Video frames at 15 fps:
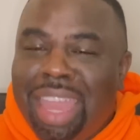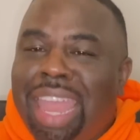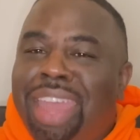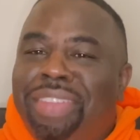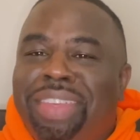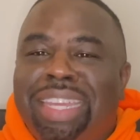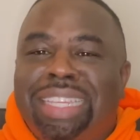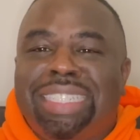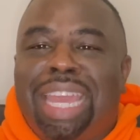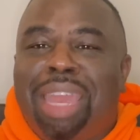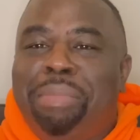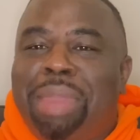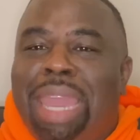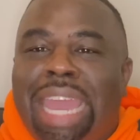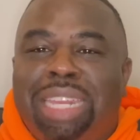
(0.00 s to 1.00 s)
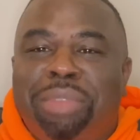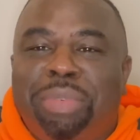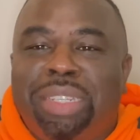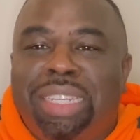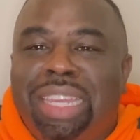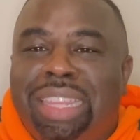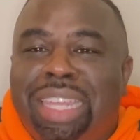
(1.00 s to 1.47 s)
And then Jamie had to
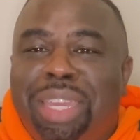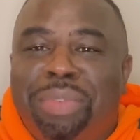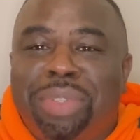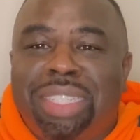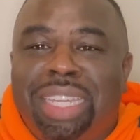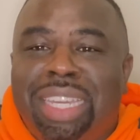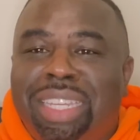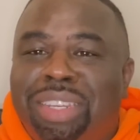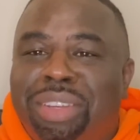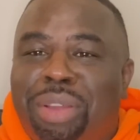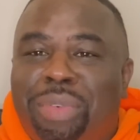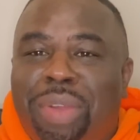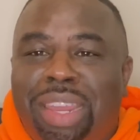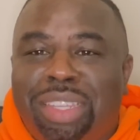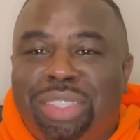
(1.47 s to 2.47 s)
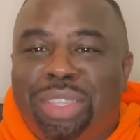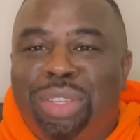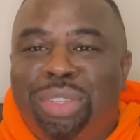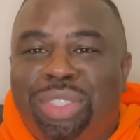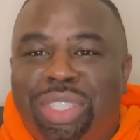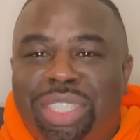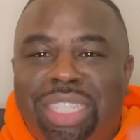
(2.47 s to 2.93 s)
pretend that he was eating Arena's coochie.